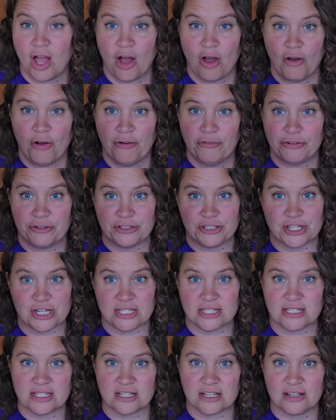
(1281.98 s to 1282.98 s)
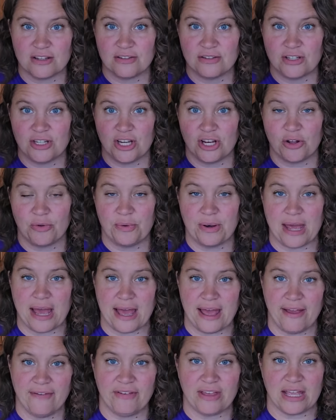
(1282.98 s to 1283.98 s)
over just, you know,
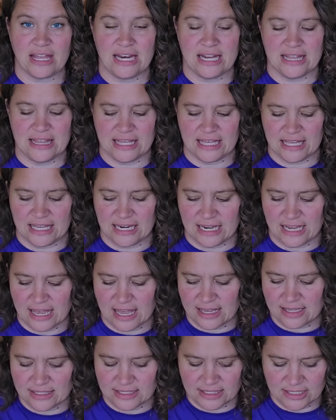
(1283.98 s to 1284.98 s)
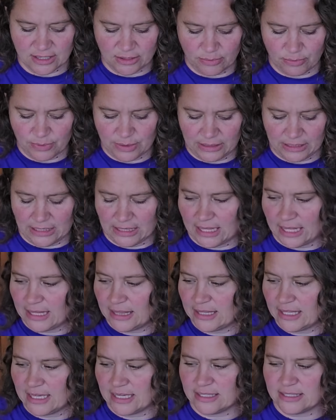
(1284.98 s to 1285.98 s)
not having anything in it. I still really like
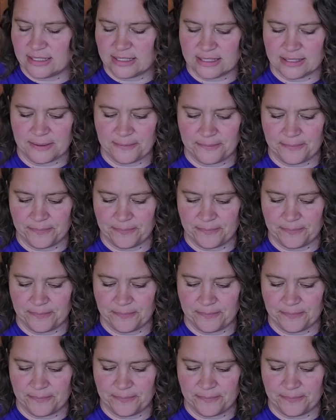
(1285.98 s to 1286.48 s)
this.